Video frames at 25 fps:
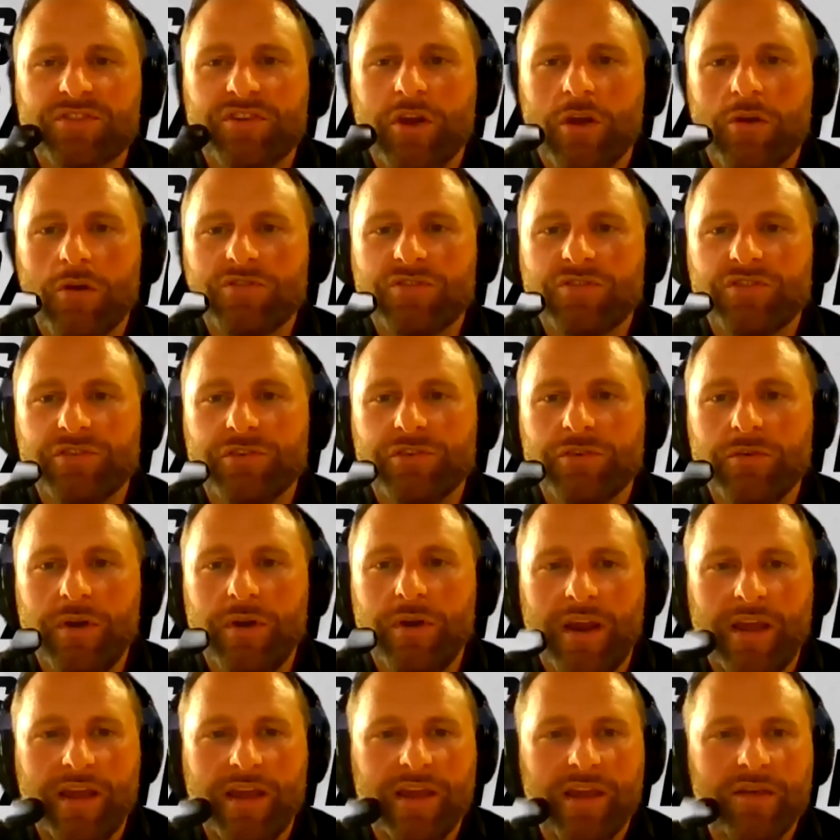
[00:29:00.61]
to go to
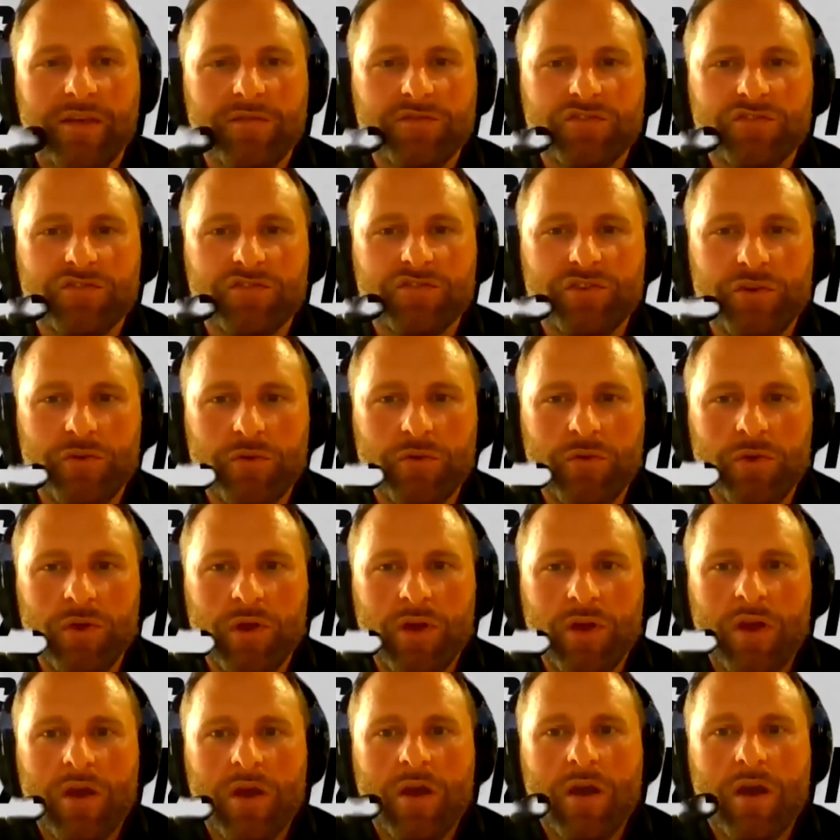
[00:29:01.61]
and it gives you
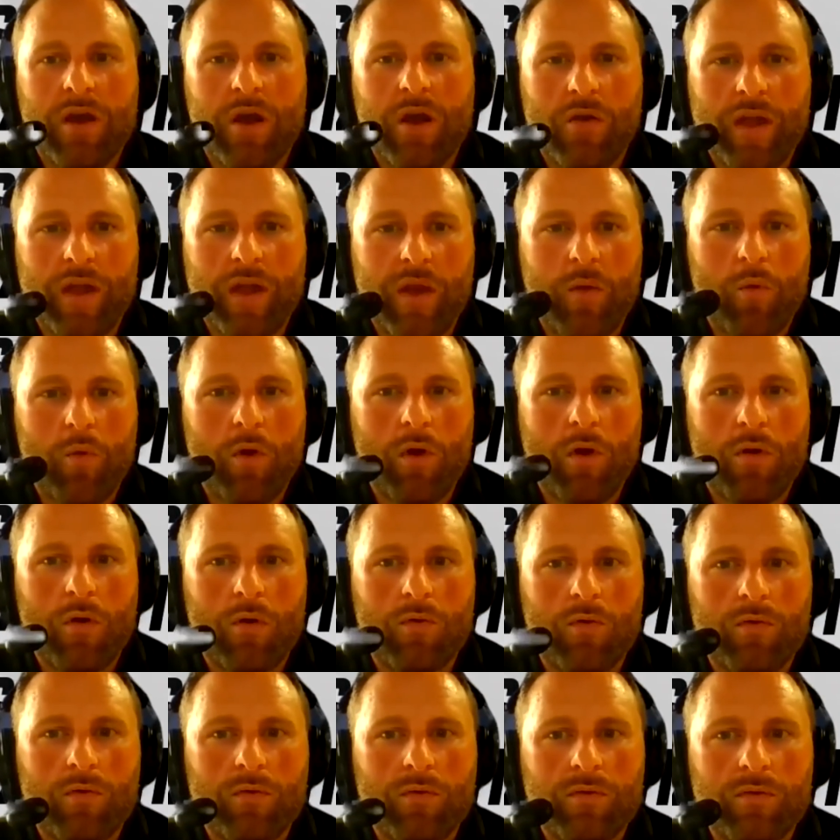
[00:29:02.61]
okay, well,
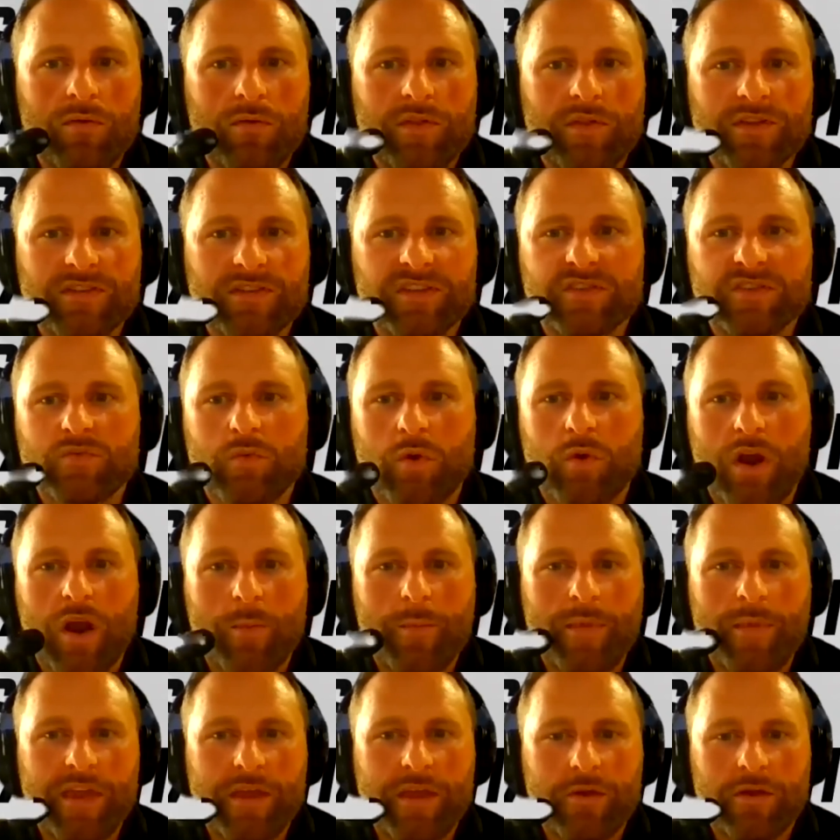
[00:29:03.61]
this is what
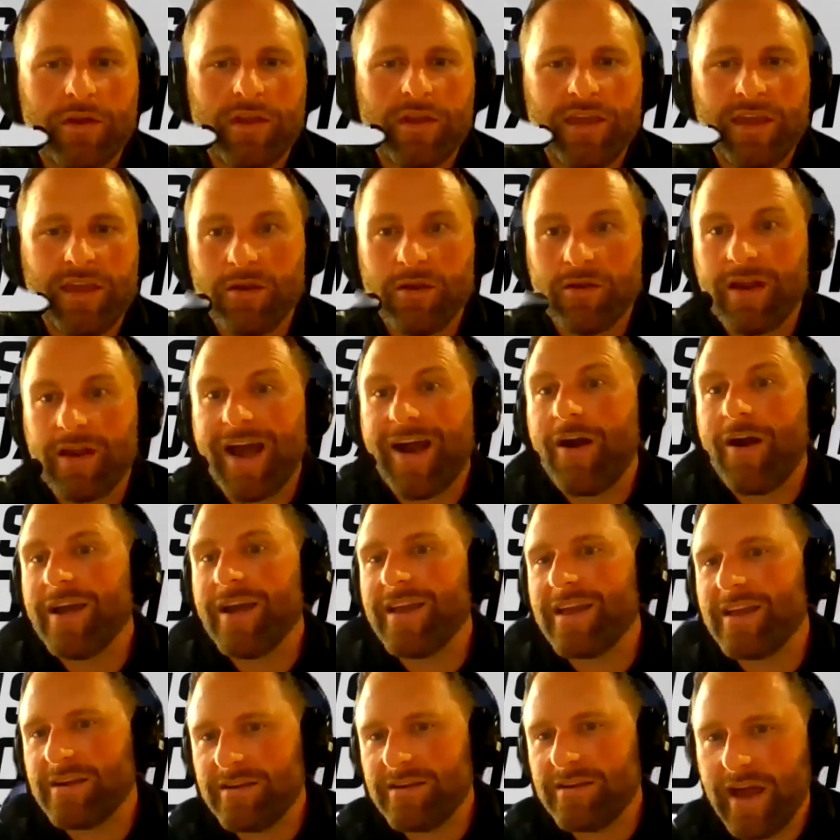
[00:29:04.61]
I'm hearing here. Now
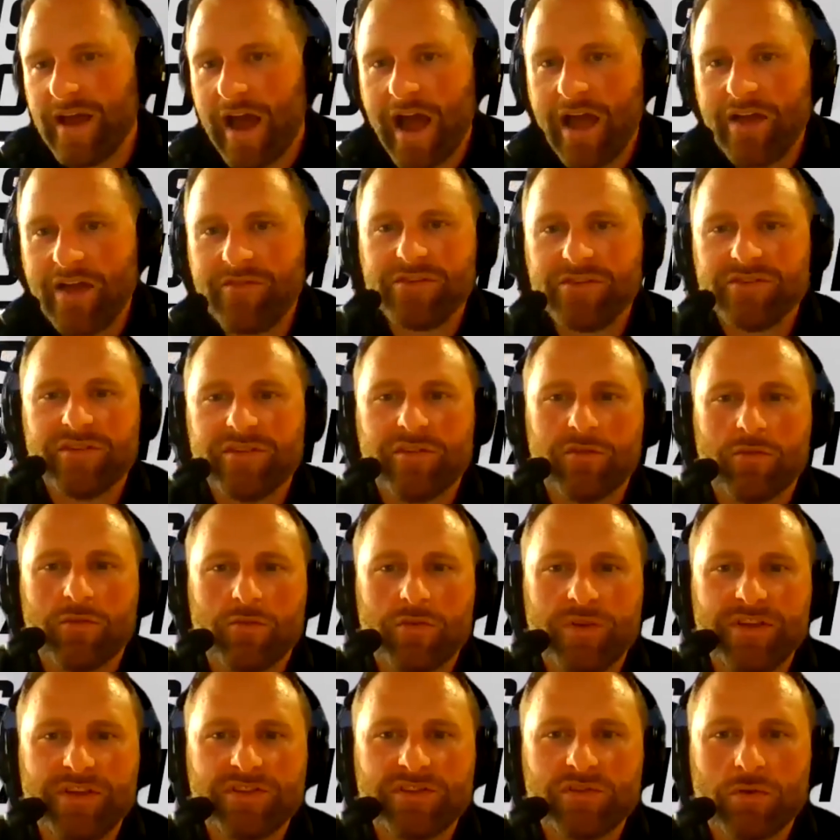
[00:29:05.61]
I can dive into the
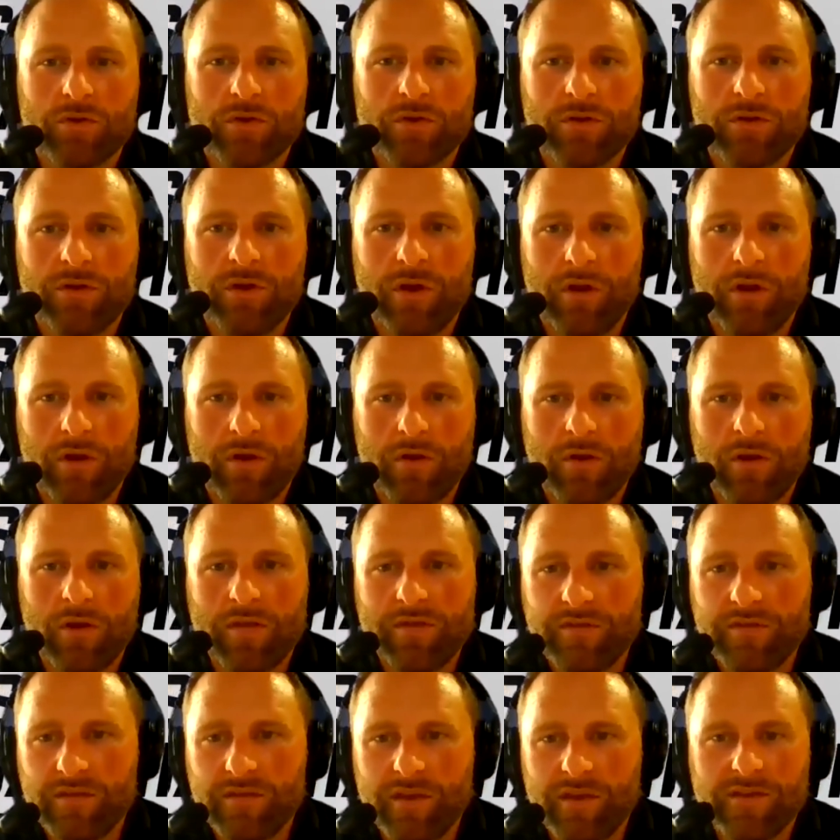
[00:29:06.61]
resource uh, uh
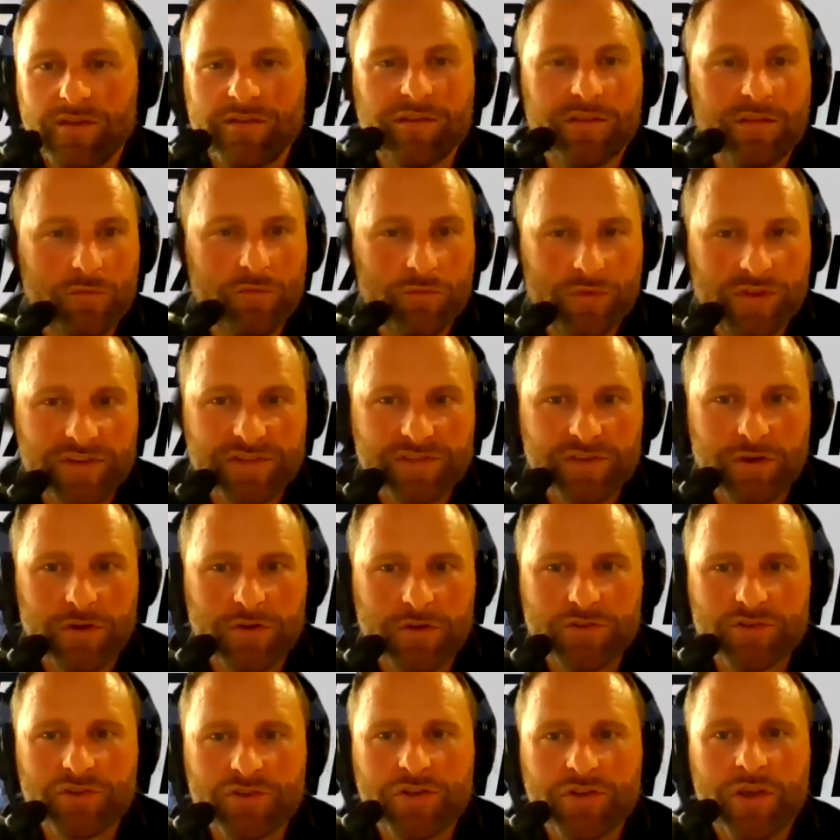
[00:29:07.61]
into the
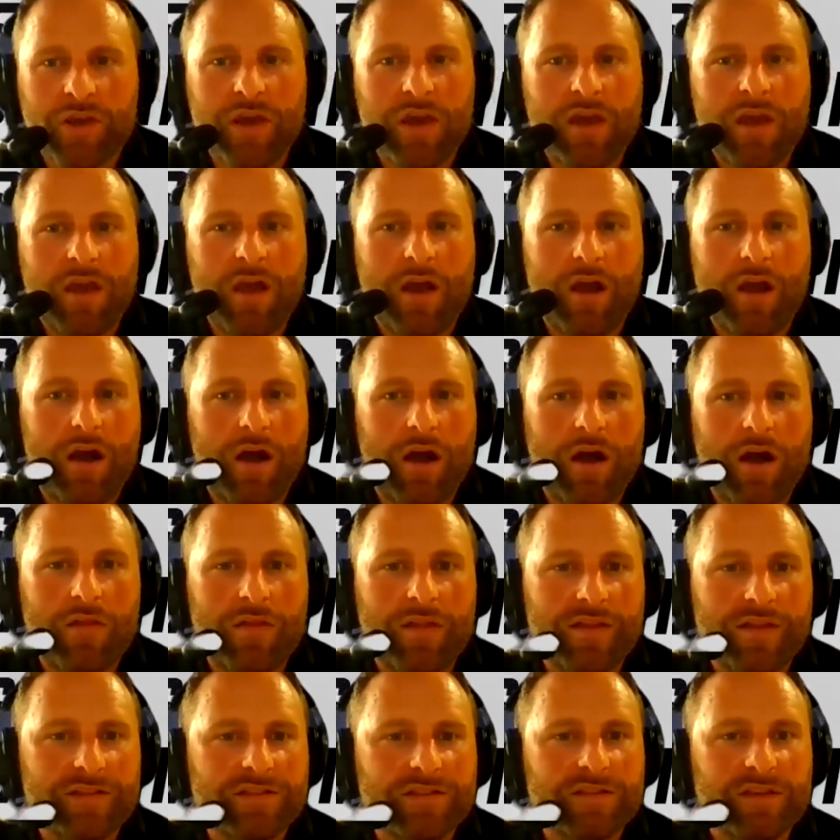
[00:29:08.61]
research uh,
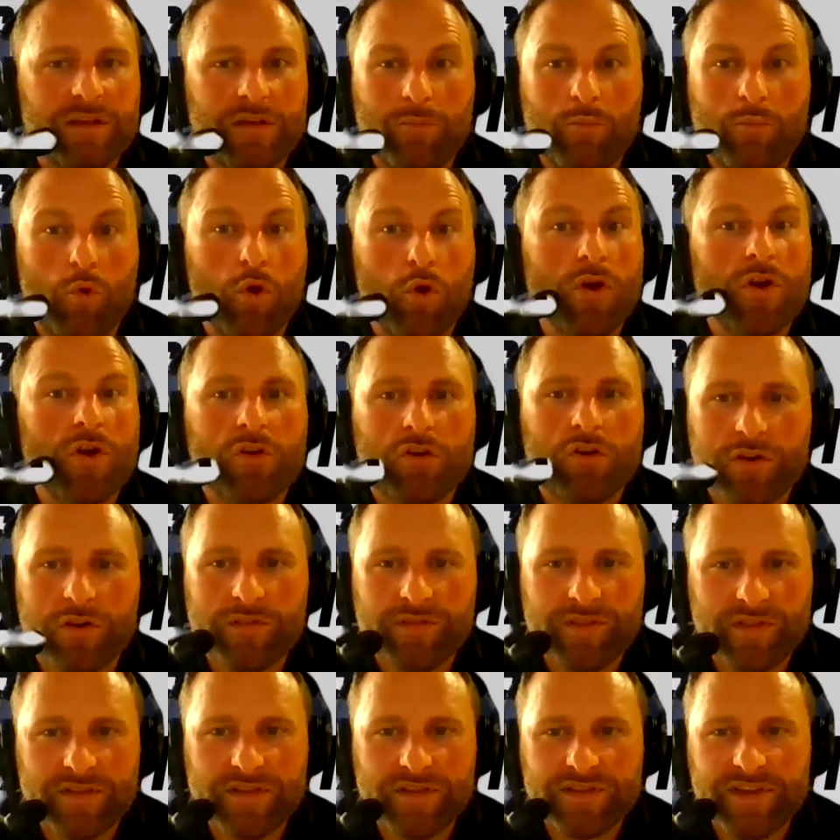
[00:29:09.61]
that's more
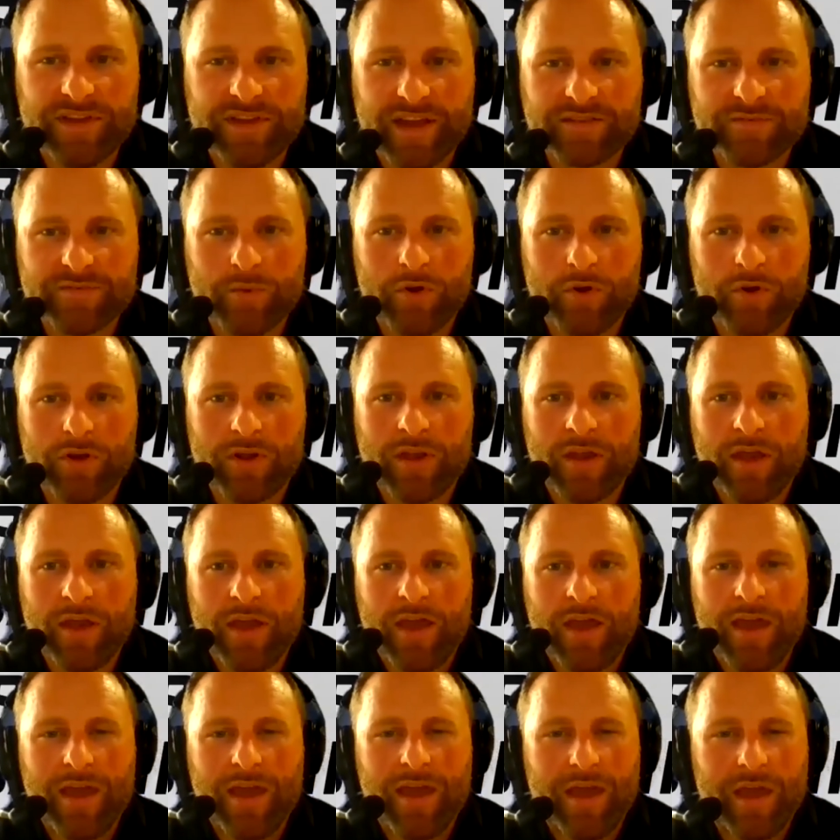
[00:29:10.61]
current than the textbook
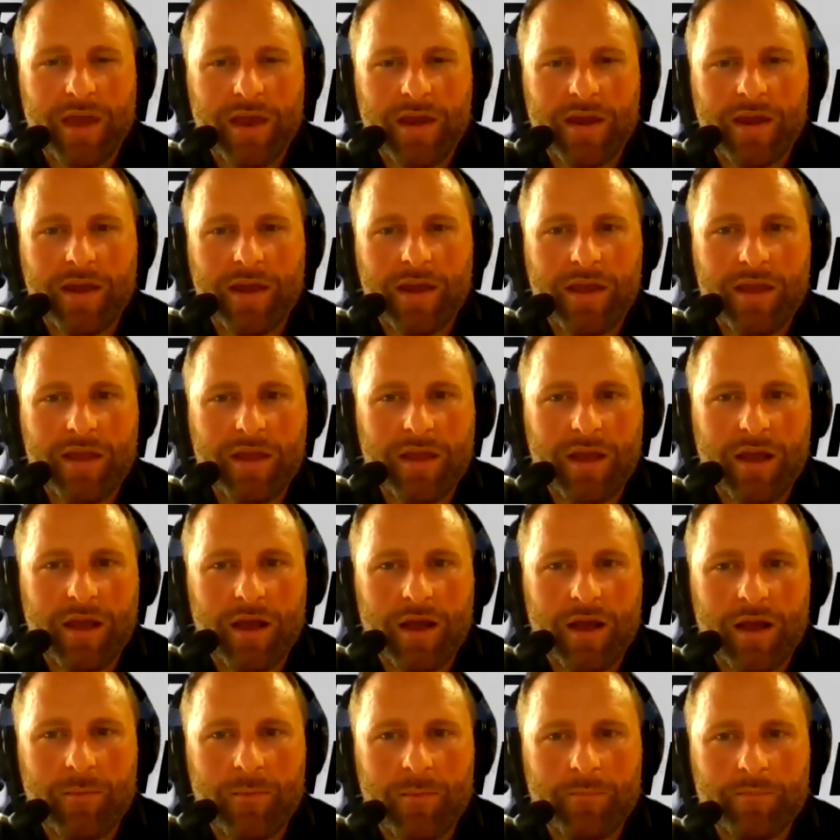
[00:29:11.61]
and
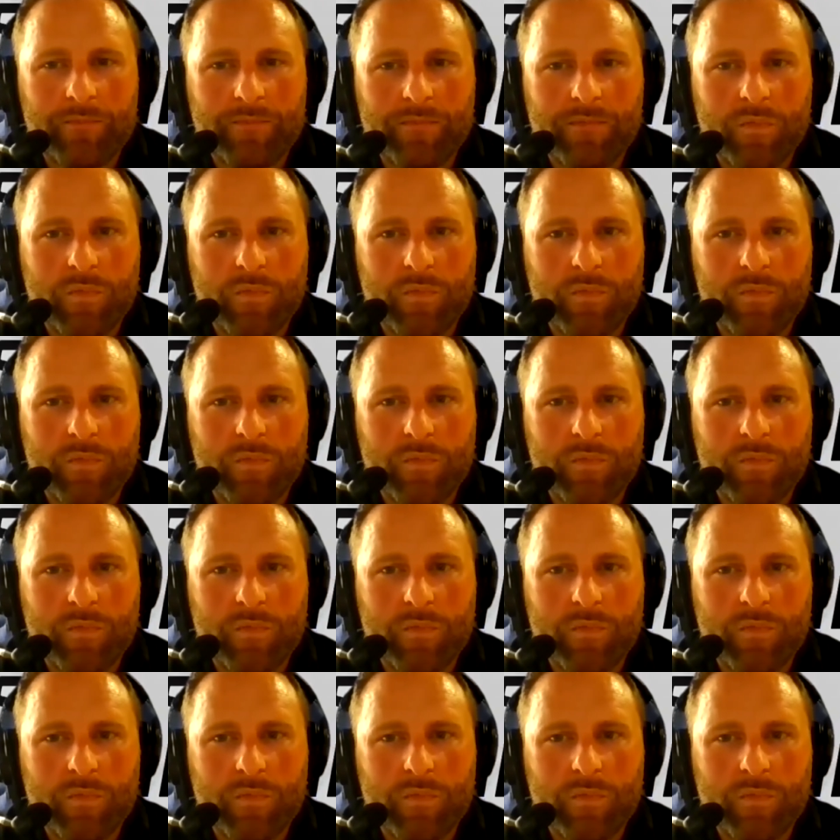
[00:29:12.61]
um,